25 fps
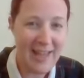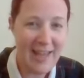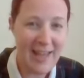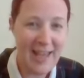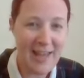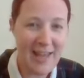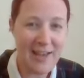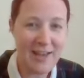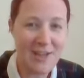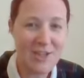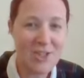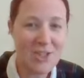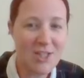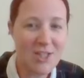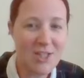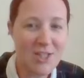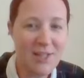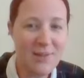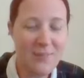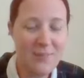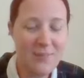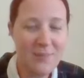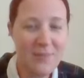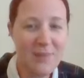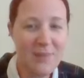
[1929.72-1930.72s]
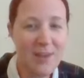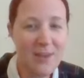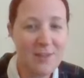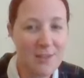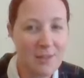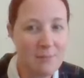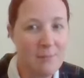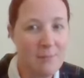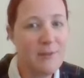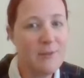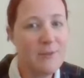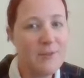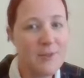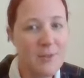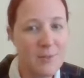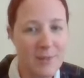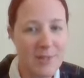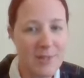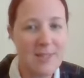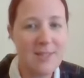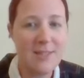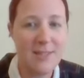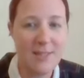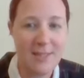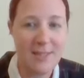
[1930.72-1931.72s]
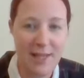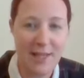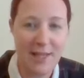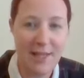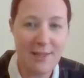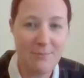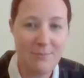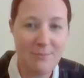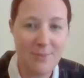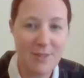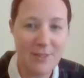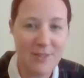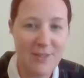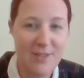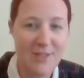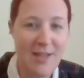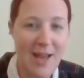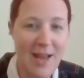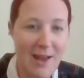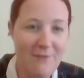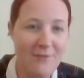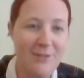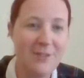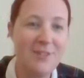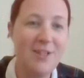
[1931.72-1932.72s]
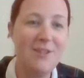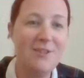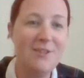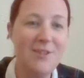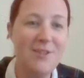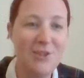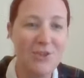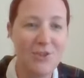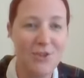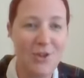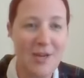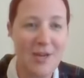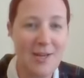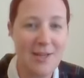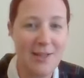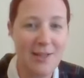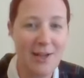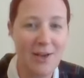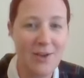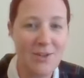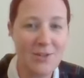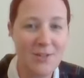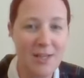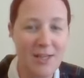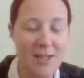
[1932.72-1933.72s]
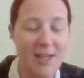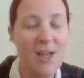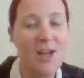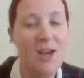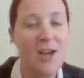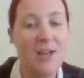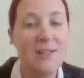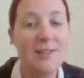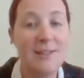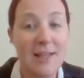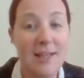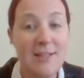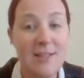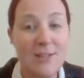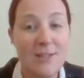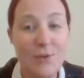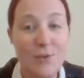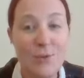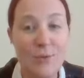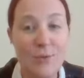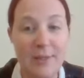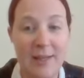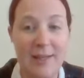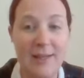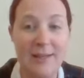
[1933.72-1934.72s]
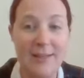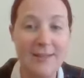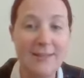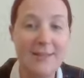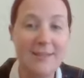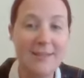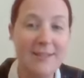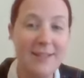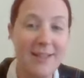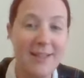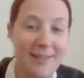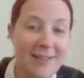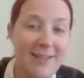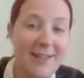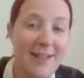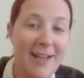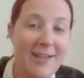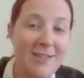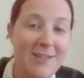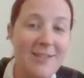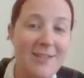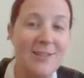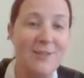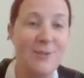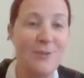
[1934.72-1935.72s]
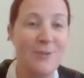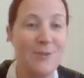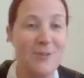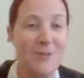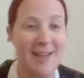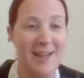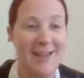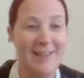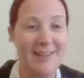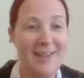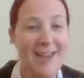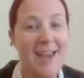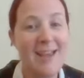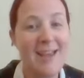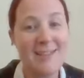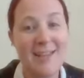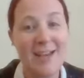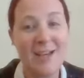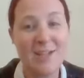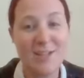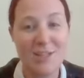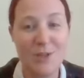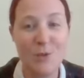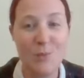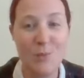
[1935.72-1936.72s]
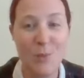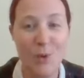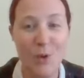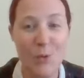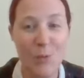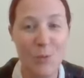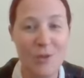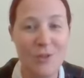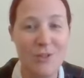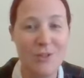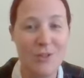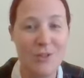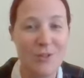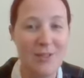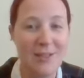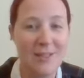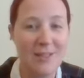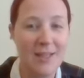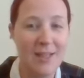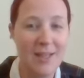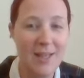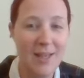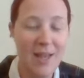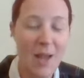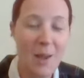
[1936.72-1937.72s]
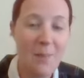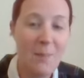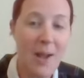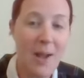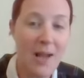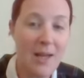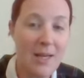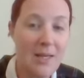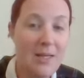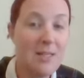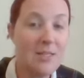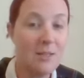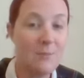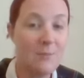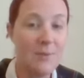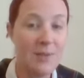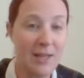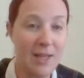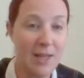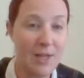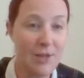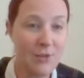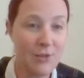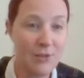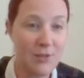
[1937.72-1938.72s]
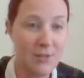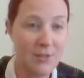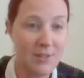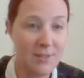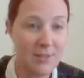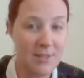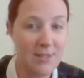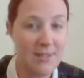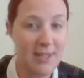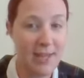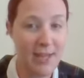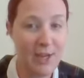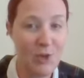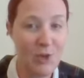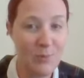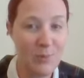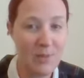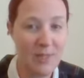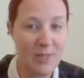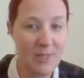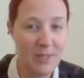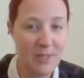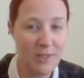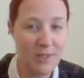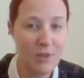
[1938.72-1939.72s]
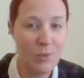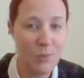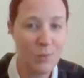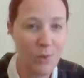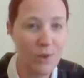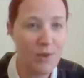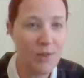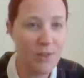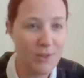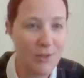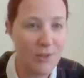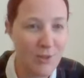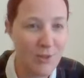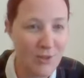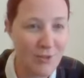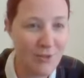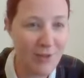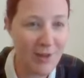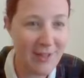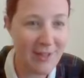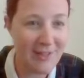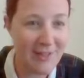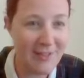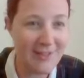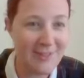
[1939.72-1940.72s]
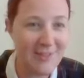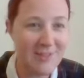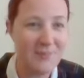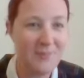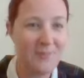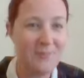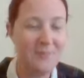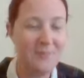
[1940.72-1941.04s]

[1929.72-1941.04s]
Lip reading: And actually, some of it was a waste of time, because having done the training, I was like, I did know that. I did actually know that. That is actually what we're doing. But I needed someone else to tell me what you're doing is right.